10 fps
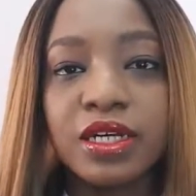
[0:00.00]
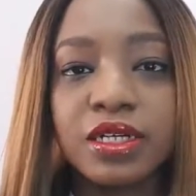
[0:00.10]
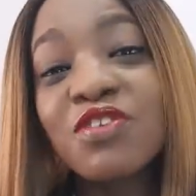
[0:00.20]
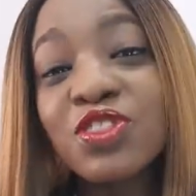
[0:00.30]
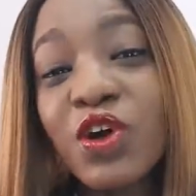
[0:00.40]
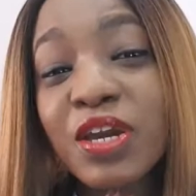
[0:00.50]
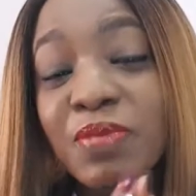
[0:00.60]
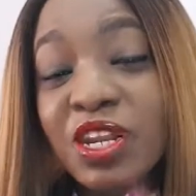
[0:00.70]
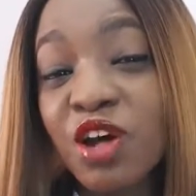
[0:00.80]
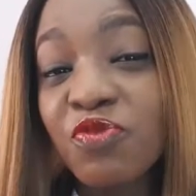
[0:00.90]
Even though it may
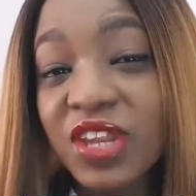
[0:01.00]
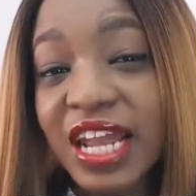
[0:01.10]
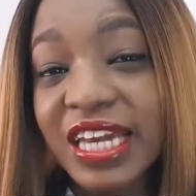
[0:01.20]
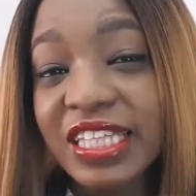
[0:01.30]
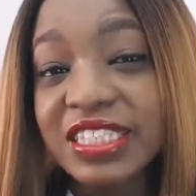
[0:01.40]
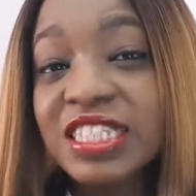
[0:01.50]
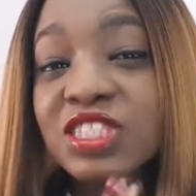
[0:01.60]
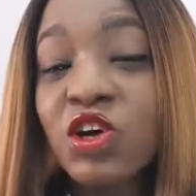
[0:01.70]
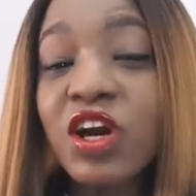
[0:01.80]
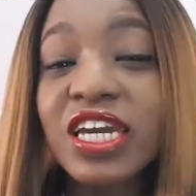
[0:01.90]
not feel like it, this
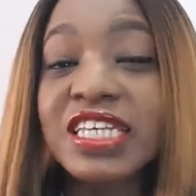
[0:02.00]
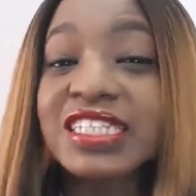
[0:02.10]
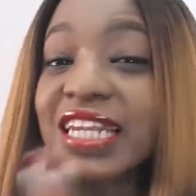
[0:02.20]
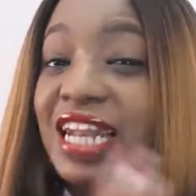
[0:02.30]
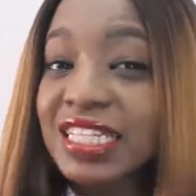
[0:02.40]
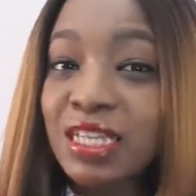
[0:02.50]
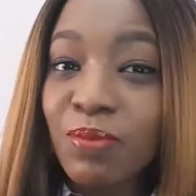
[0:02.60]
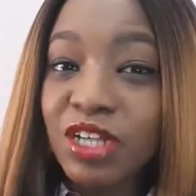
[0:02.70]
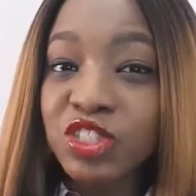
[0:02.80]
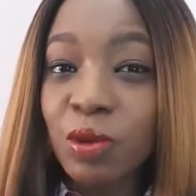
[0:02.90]
talk is less
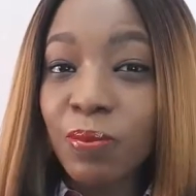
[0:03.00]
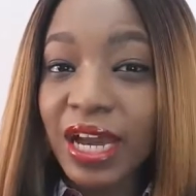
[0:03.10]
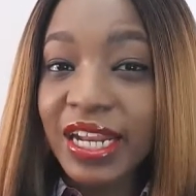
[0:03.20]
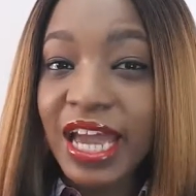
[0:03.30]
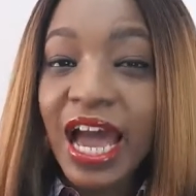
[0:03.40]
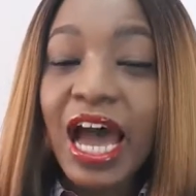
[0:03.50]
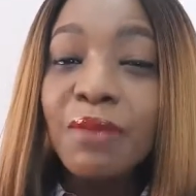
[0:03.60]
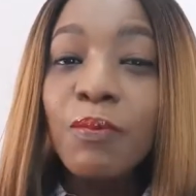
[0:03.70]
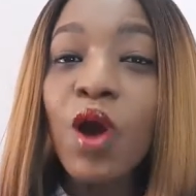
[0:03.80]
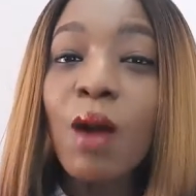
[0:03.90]
about your man and
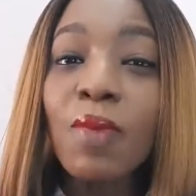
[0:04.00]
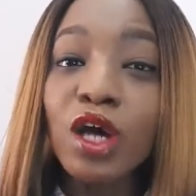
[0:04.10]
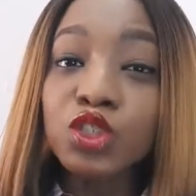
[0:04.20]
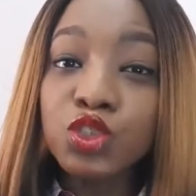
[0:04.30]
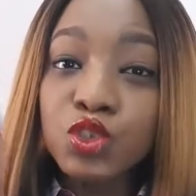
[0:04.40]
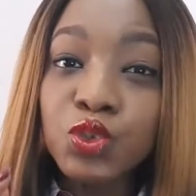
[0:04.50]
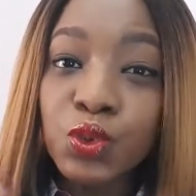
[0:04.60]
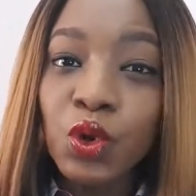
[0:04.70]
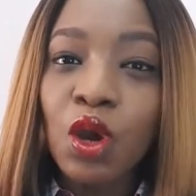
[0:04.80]
more about you,